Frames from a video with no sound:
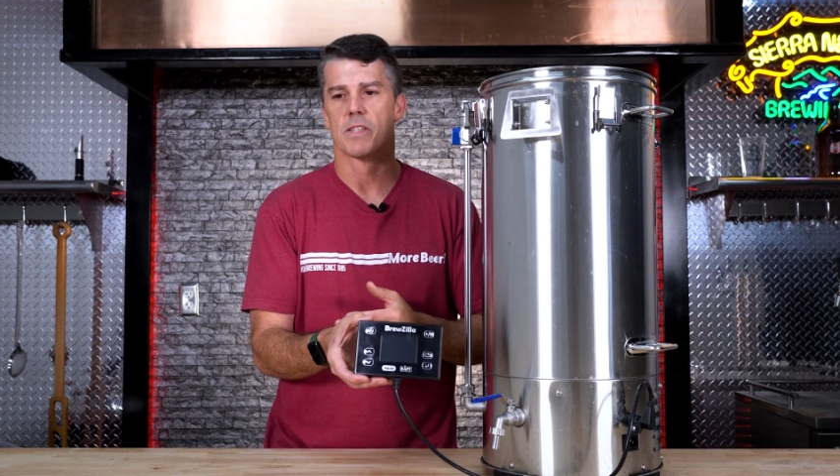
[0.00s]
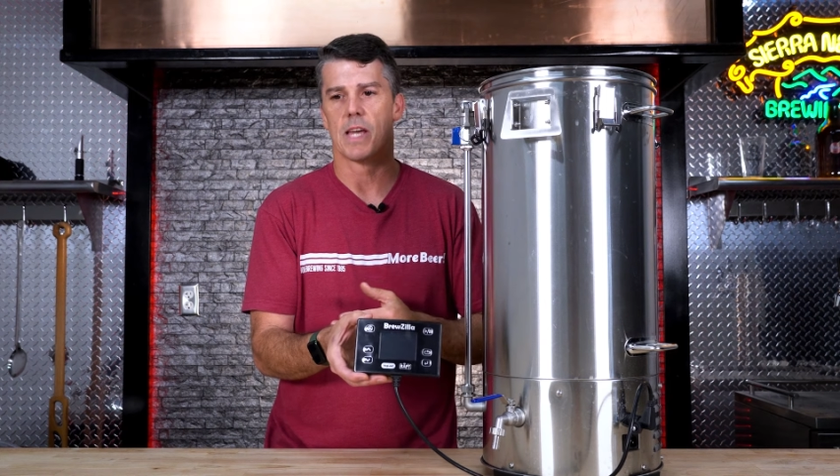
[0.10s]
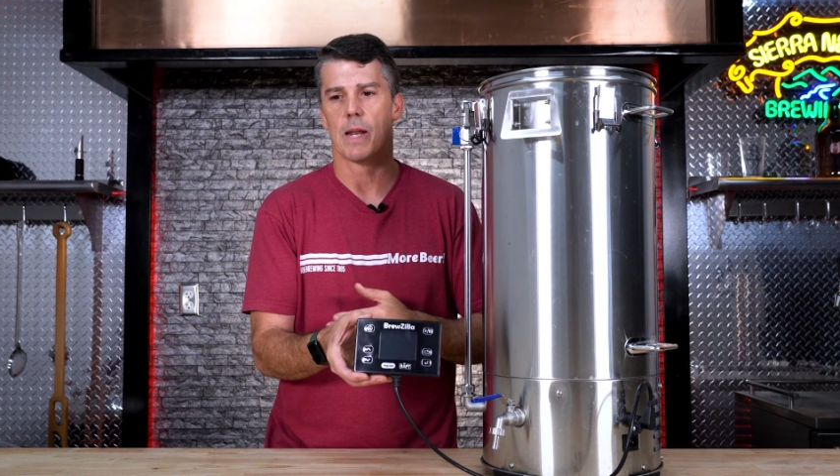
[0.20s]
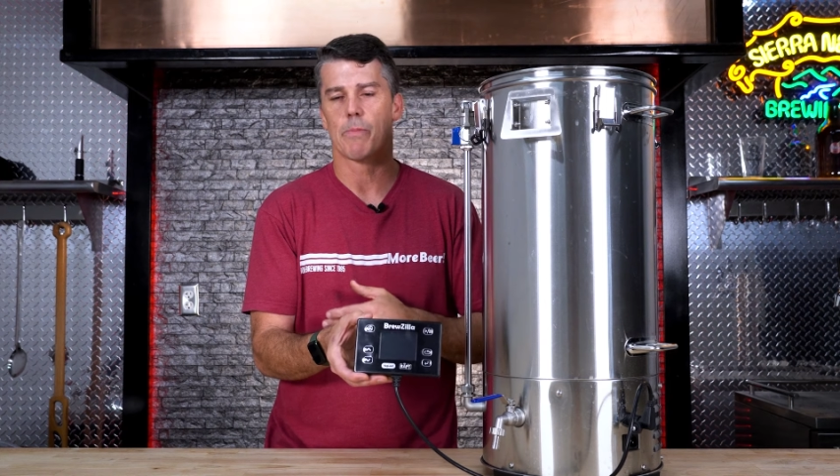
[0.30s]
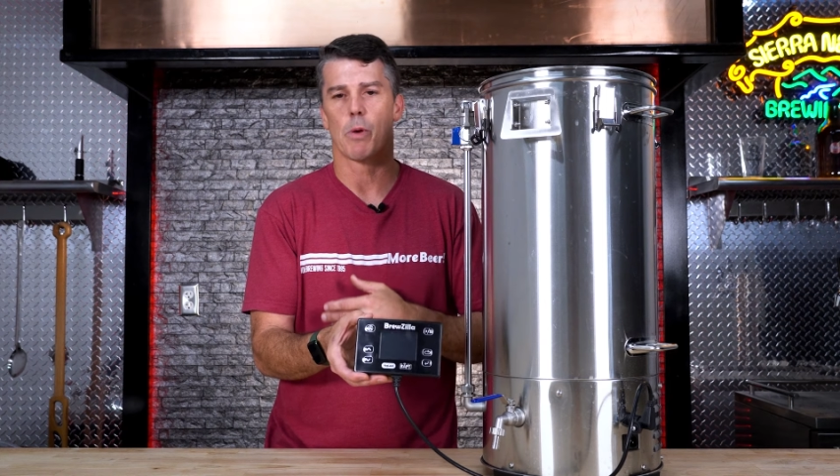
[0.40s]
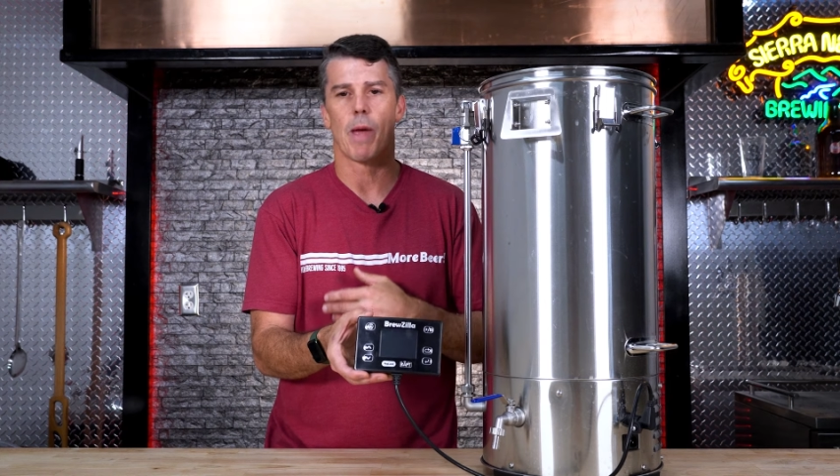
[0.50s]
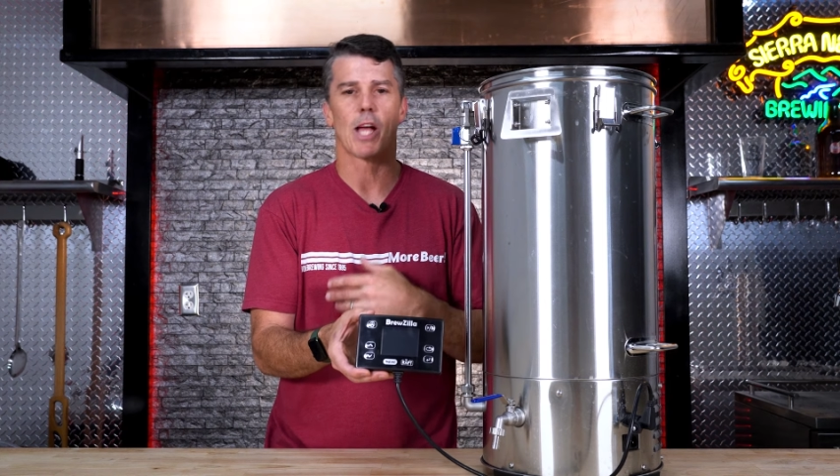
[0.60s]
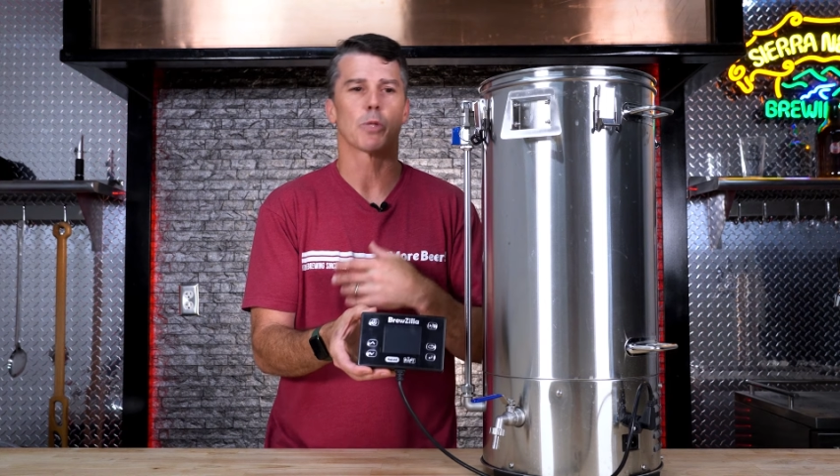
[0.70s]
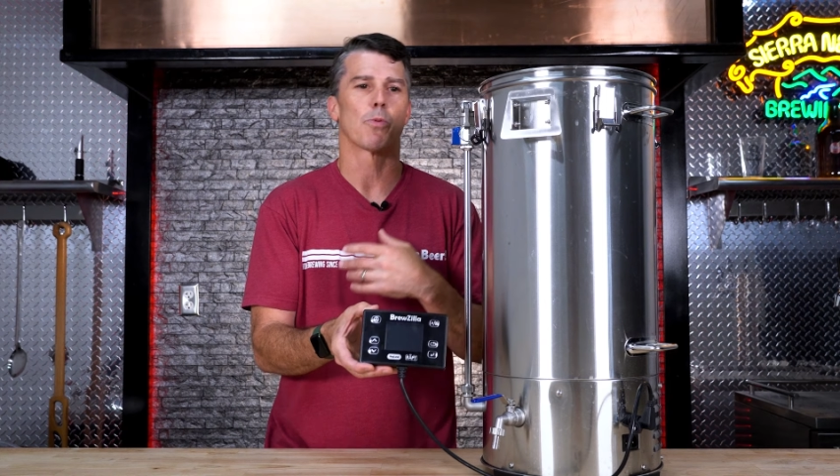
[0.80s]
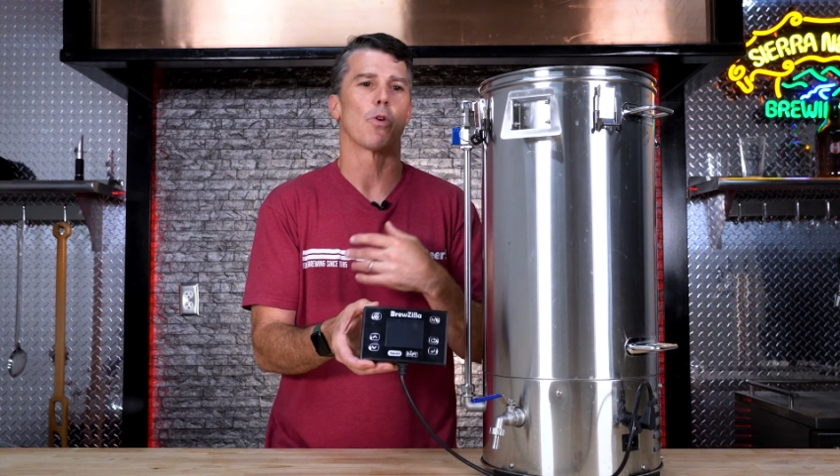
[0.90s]
set up your
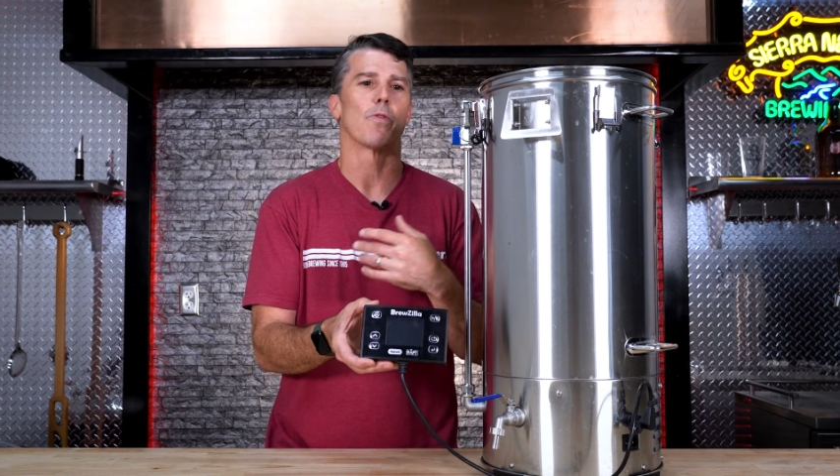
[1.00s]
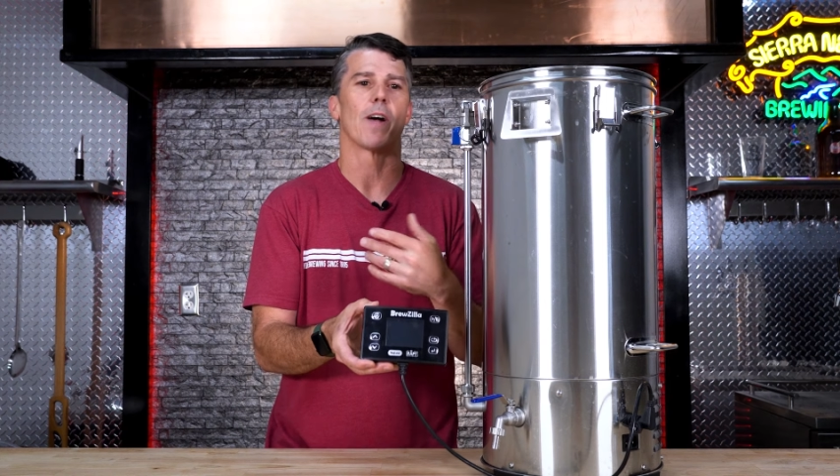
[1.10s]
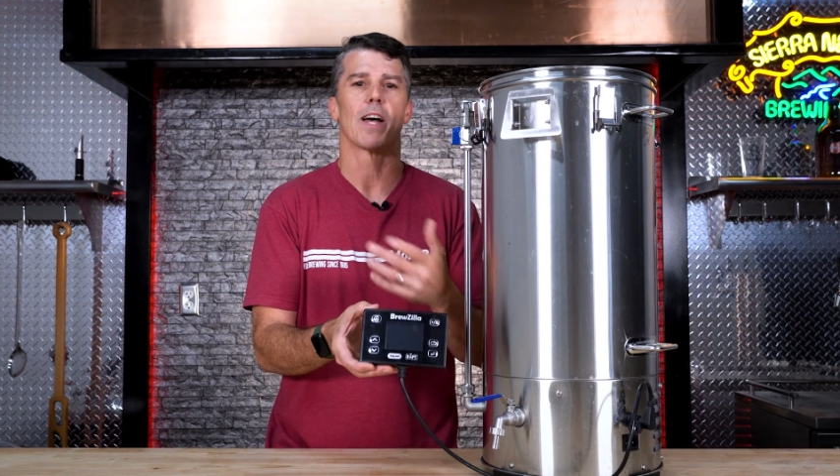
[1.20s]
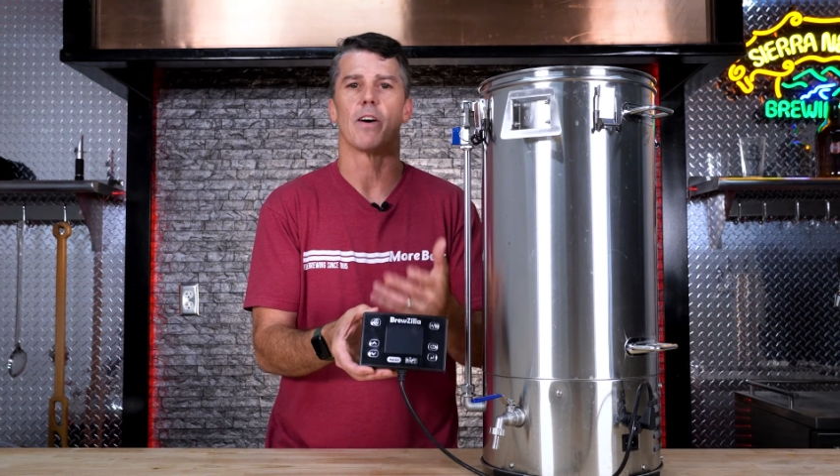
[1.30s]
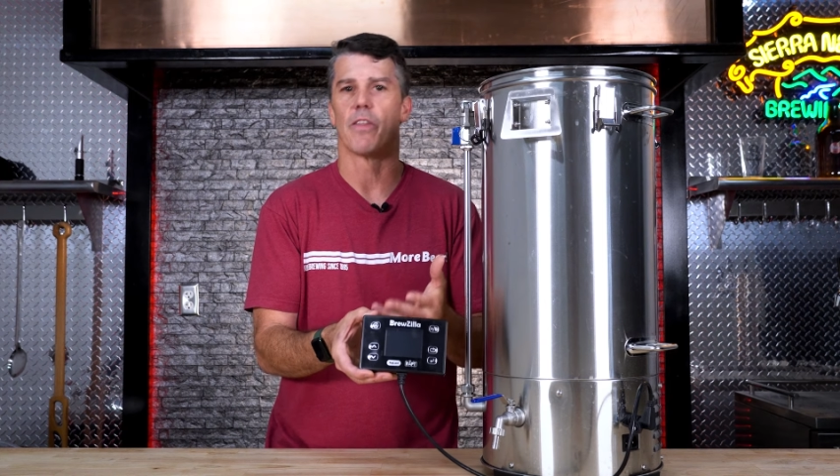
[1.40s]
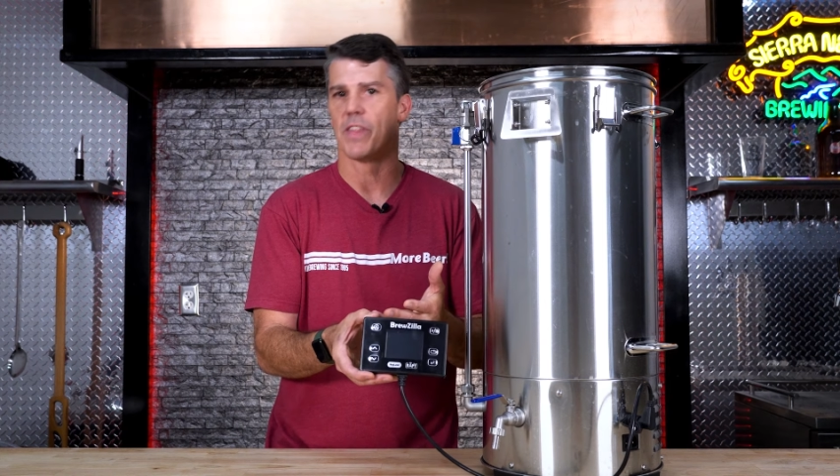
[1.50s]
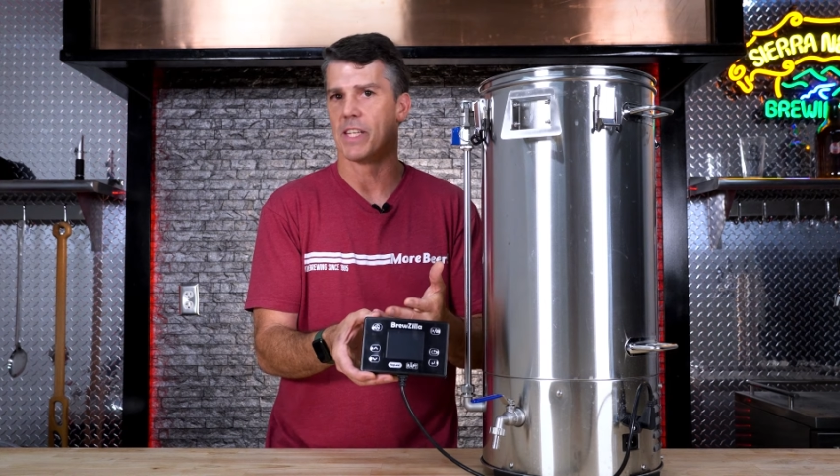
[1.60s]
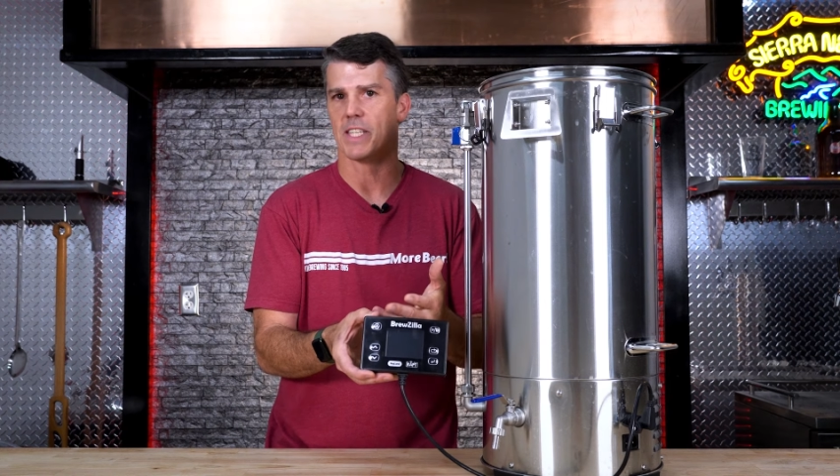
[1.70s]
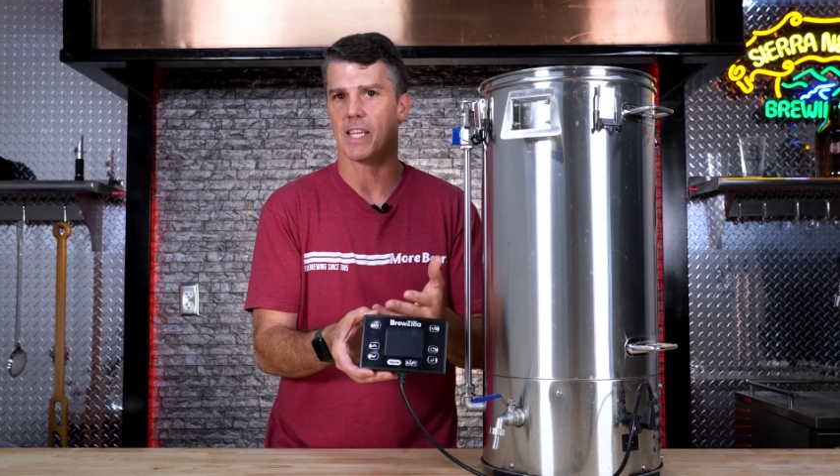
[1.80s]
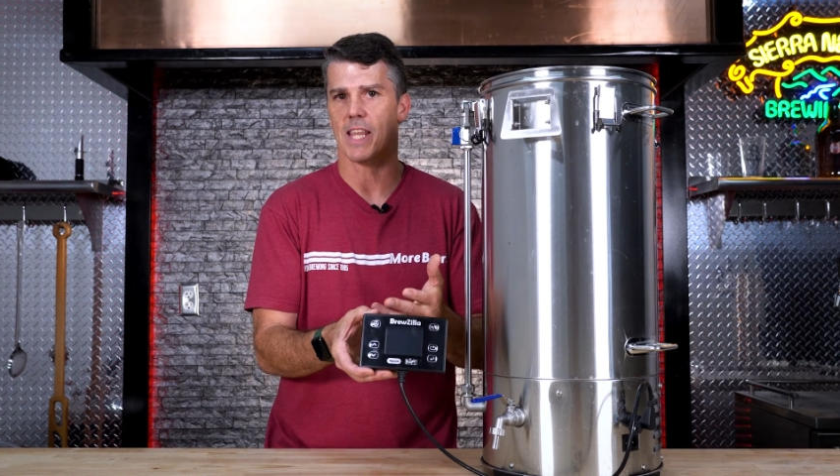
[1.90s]
mash profile and
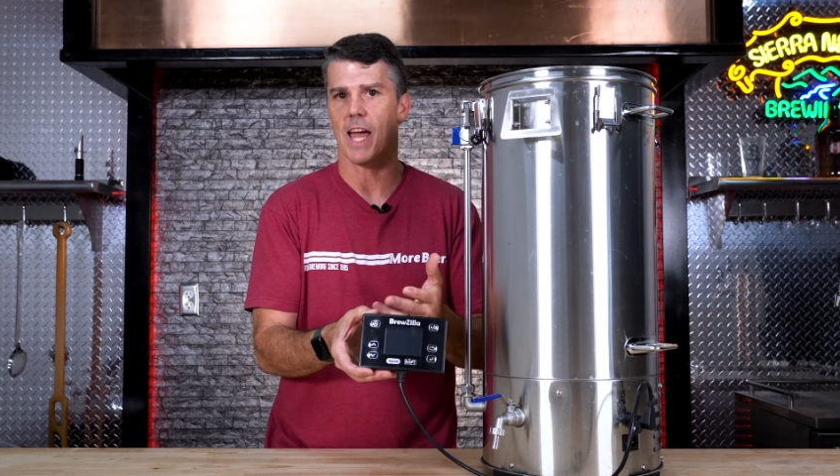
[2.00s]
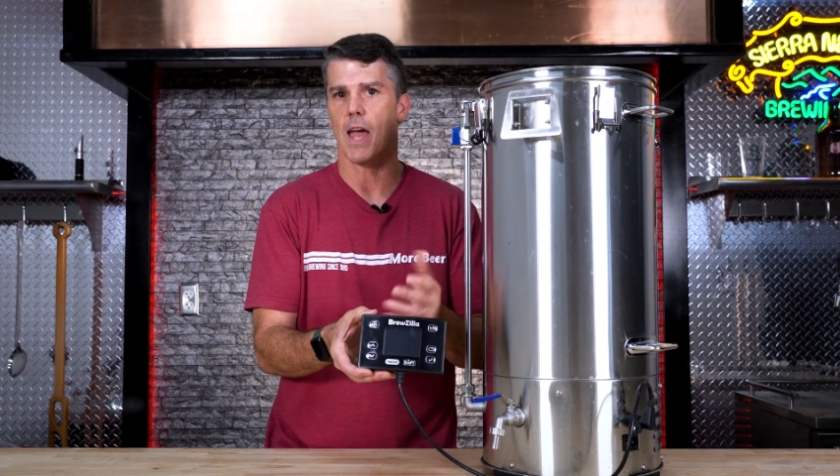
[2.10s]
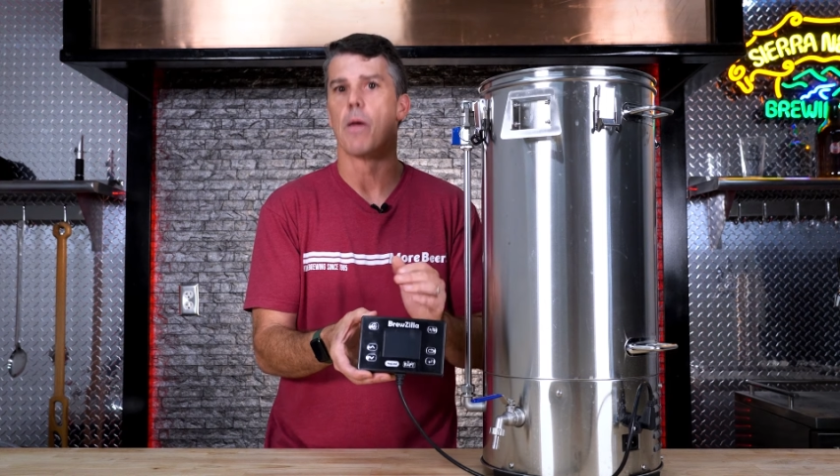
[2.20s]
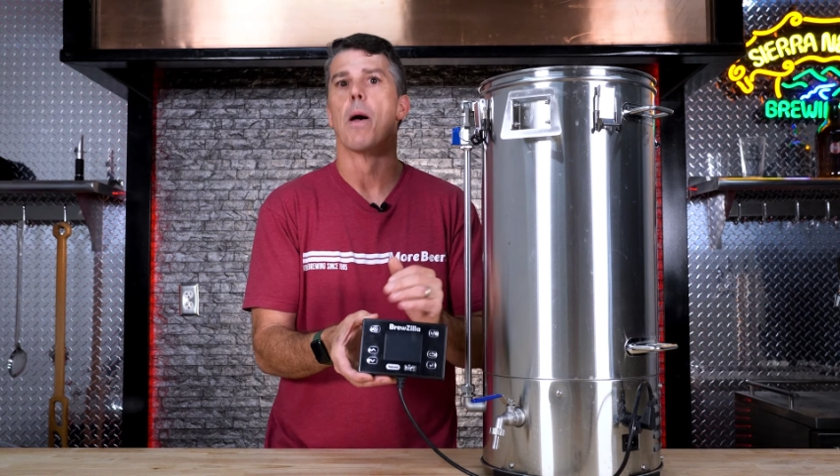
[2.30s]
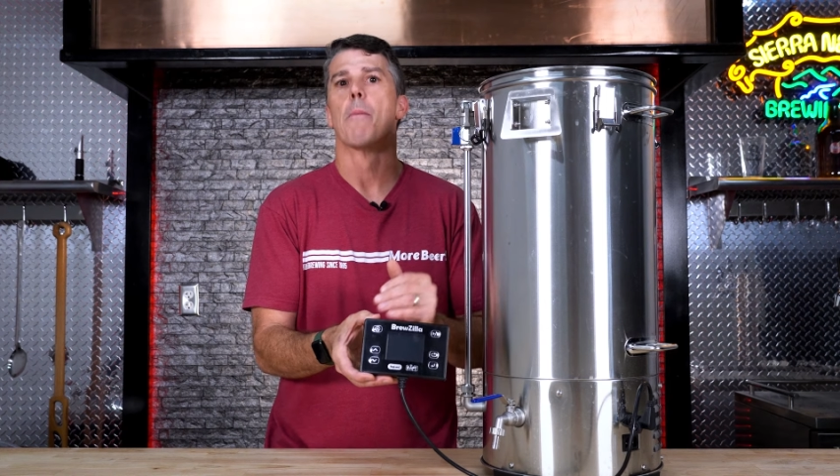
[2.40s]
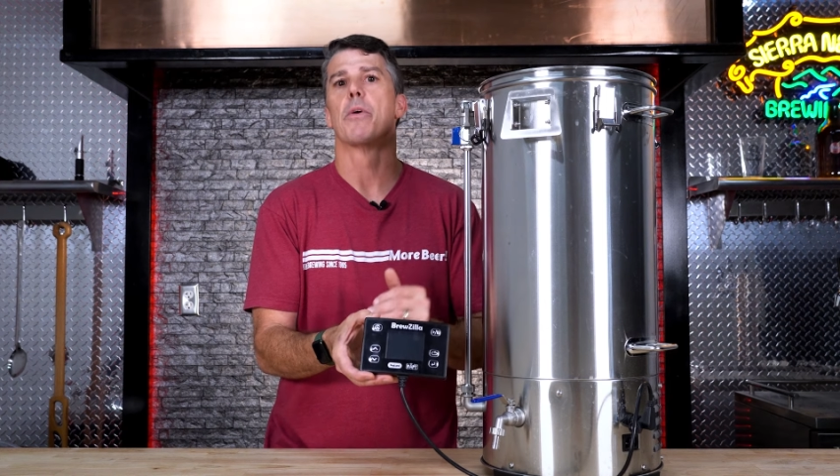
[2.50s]
things like that,